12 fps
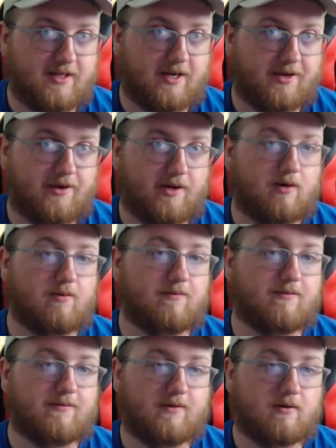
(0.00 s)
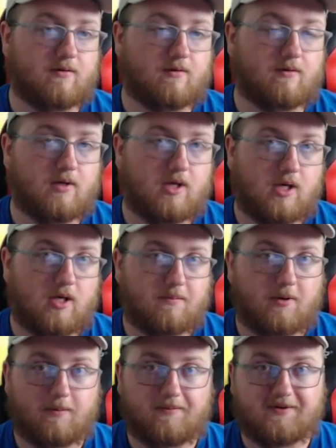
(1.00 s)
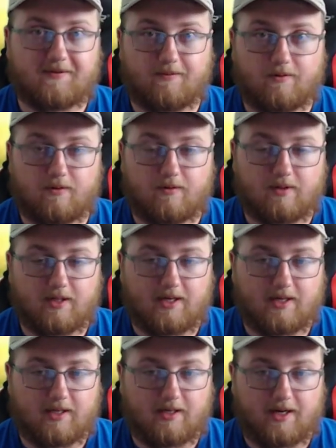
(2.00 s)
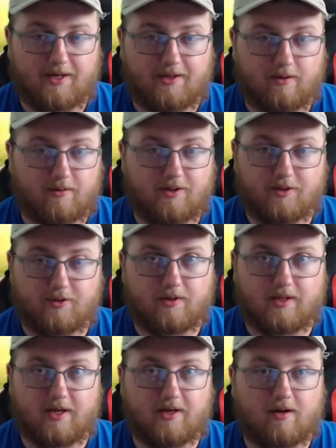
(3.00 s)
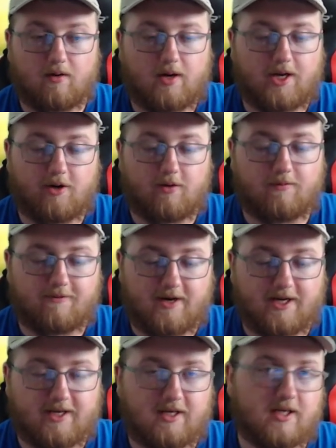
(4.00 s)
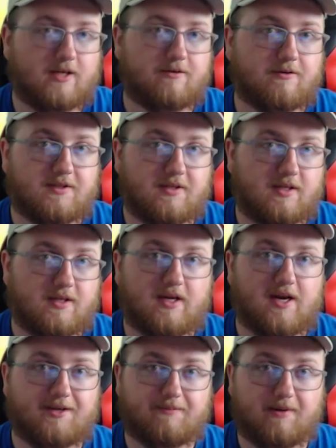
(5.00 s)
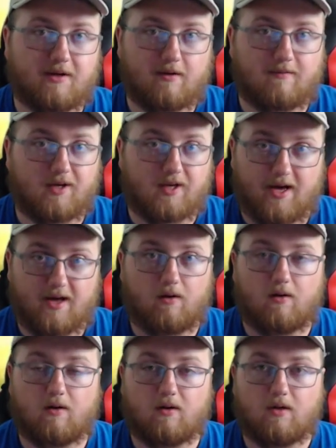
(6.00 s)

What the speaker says: I don't feel purposeful and I don't enjoy it. I don't find any interest in any aspect of it at all.